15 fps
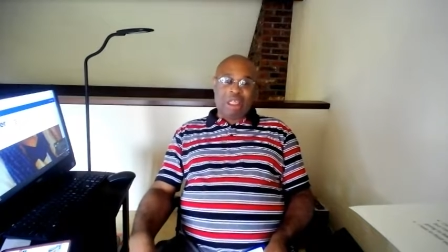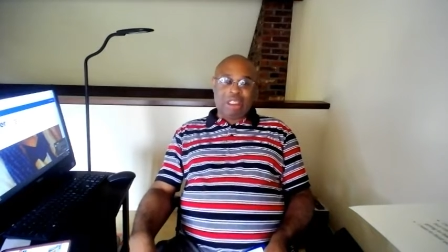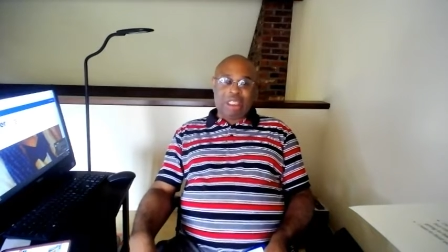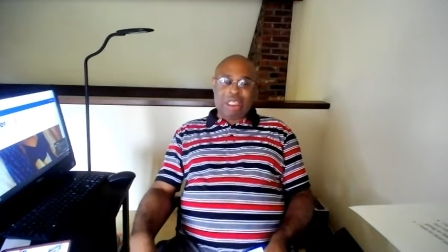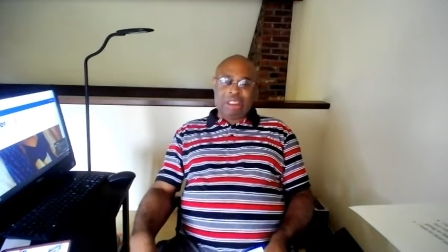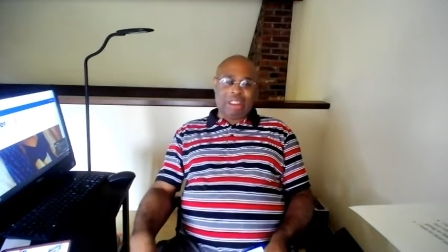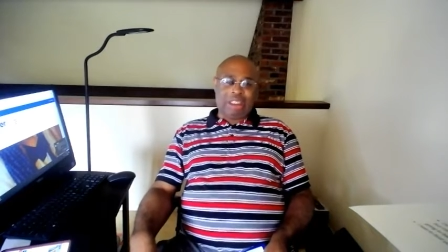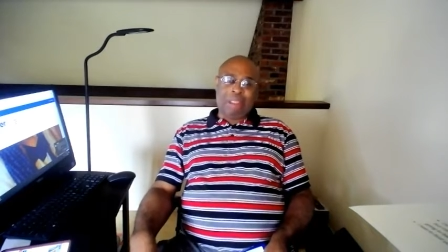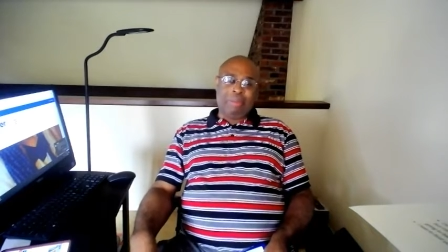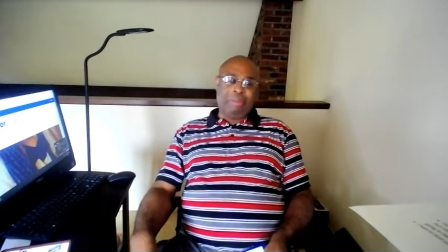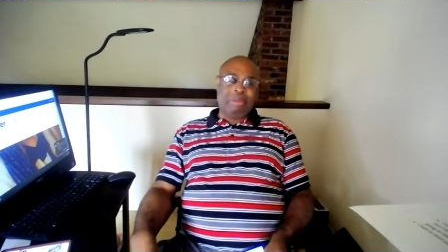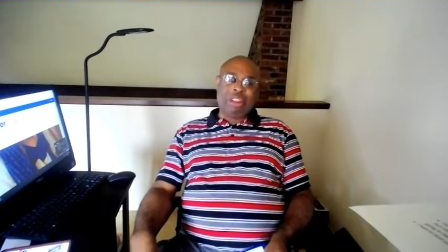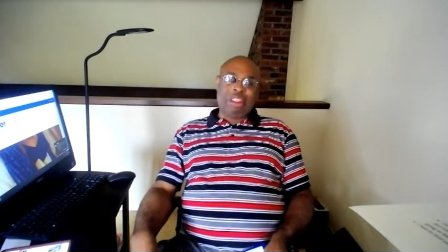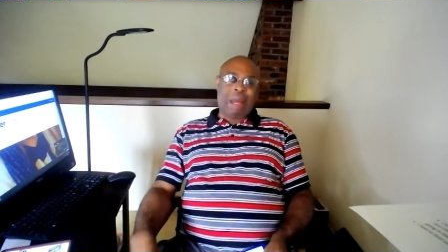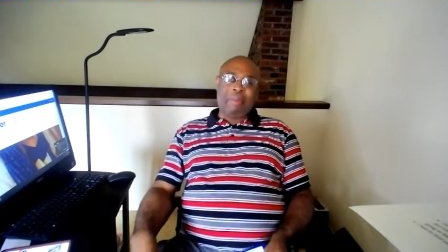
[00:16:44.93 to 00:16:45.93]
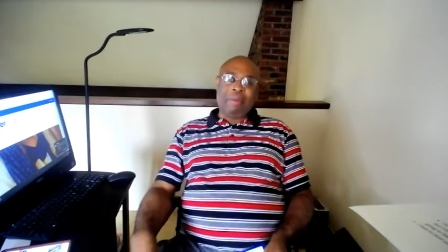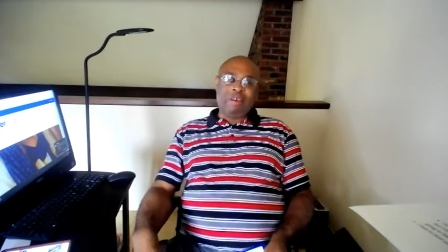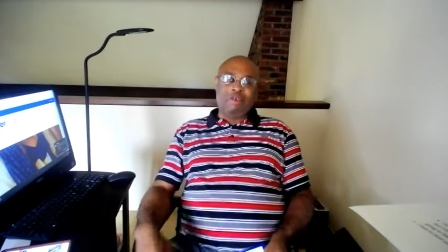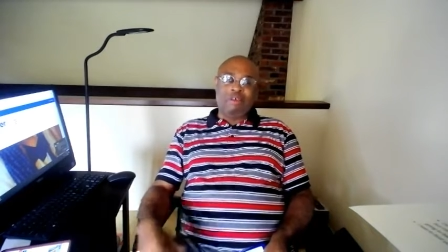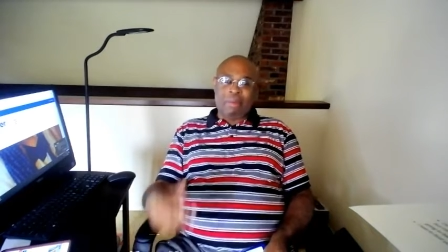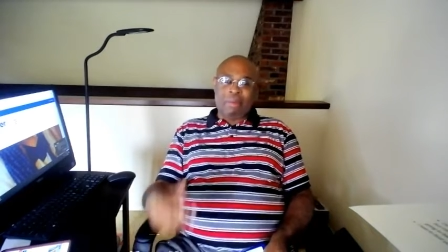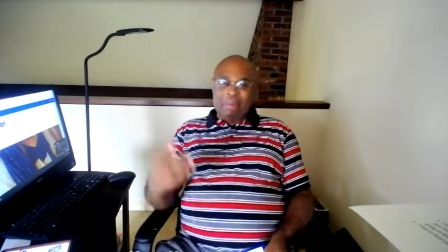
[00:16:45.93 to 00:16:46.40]
Just a simple shopping
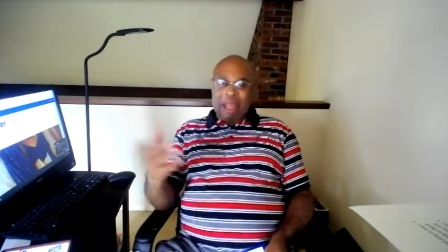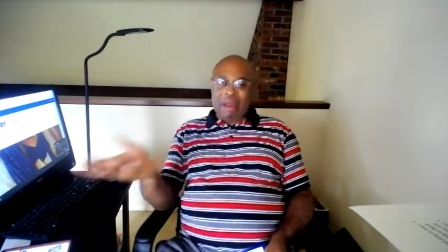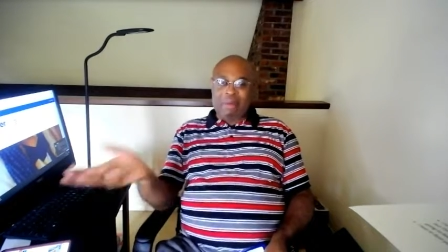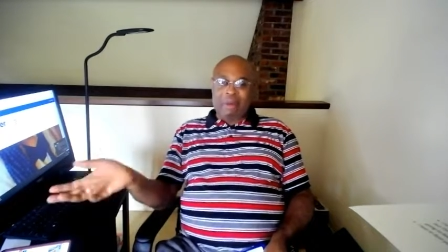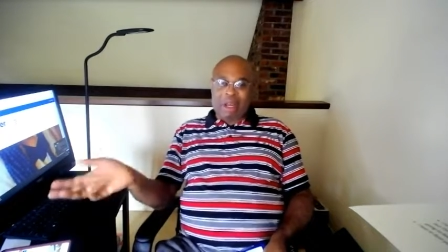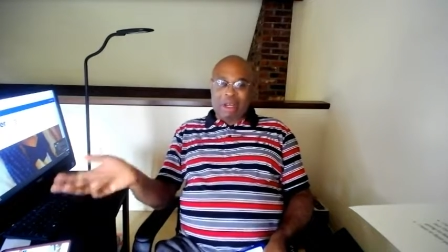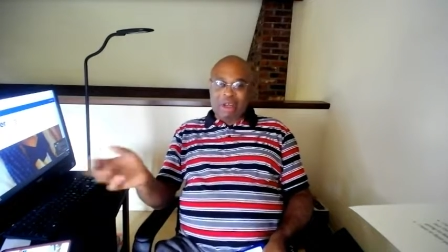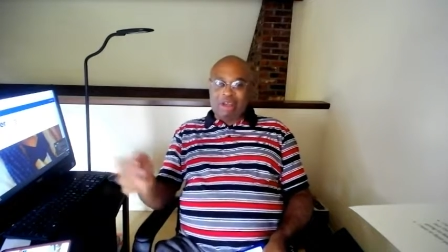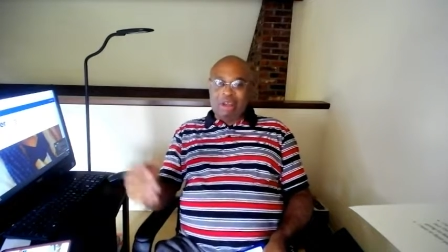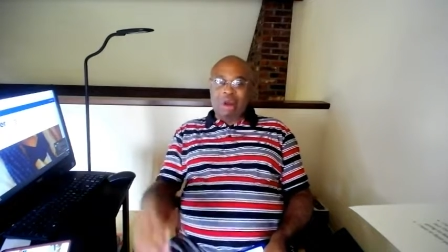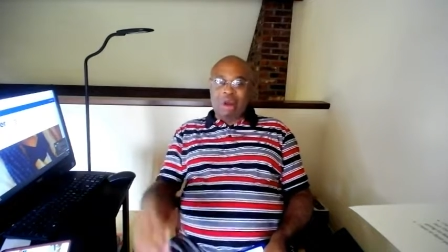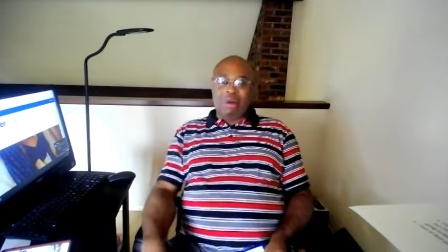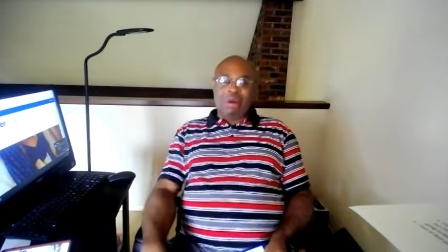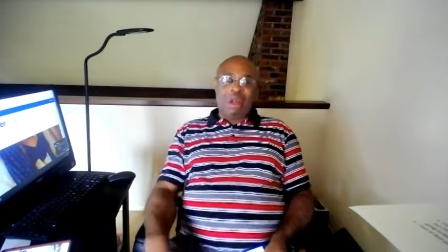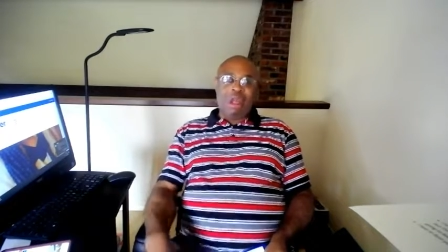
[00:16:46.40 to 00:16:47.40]
trip. Bam, there you go.